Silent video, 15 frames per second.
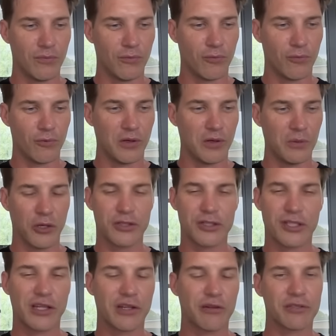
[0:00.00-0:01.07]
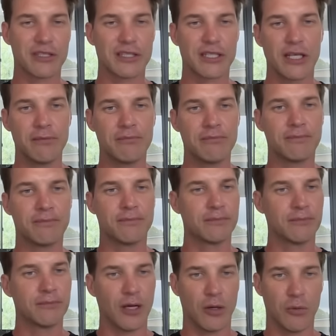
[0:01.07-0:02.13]
we worked together as a team.
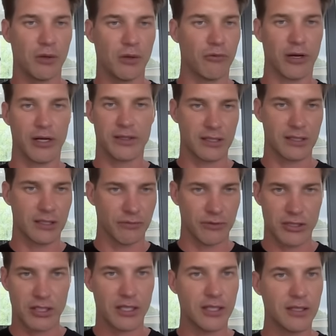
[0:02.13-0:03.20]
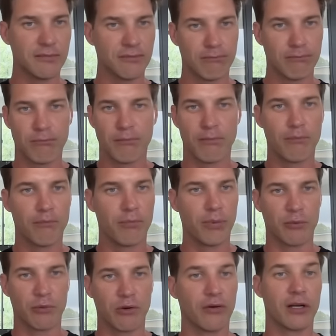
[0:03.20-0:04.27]
We raced individually,
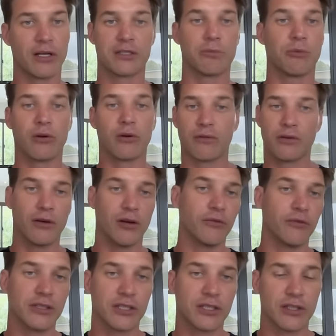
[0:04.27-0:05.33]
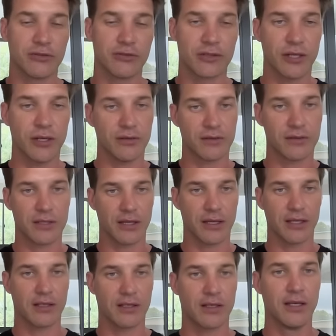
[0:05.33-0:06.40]
but we are really supportive of, of each other's results. I
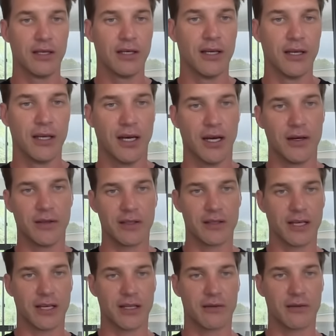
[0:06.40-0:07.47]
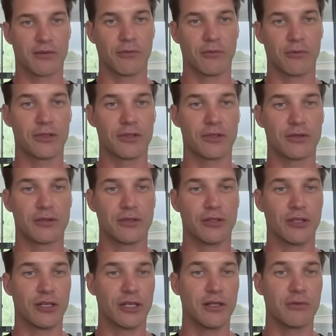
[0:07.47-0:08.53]
think I think that was
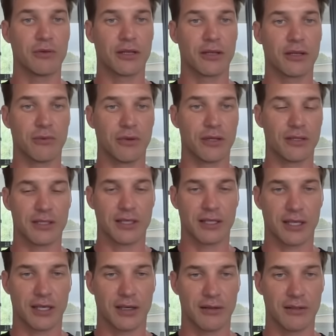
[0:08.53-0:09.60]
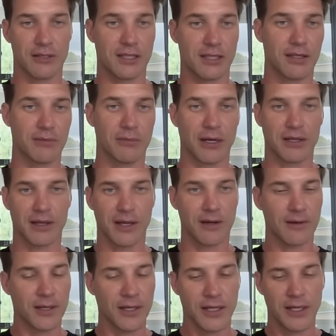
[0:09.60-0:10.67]
unique with with the syndicate, syndicate back
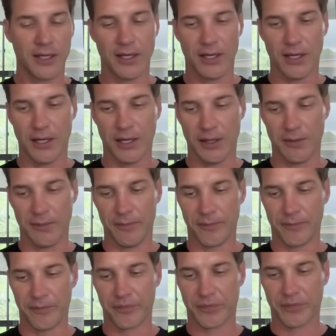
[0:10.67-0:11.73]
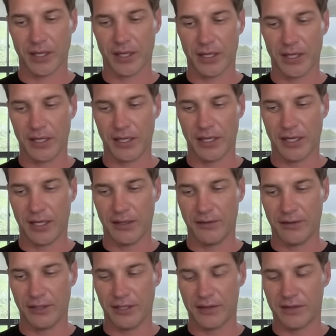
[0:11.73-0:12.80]
then. Um, uh,
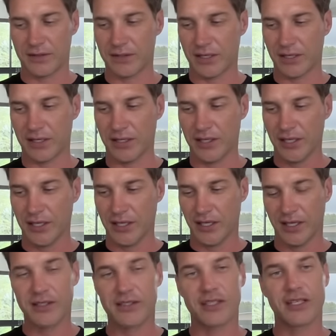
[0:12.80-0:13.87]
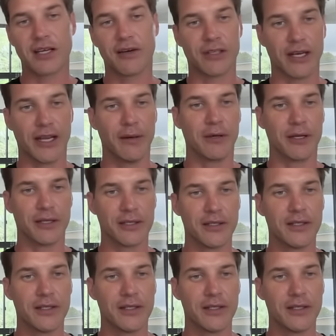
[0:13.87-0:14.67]
it's a uh, it is a tough dynamic,